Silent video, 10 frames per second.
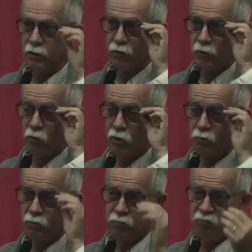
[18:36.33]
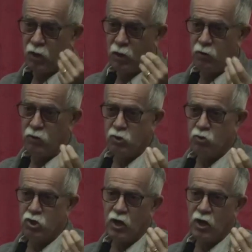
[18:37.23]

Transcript: And that there was, that this was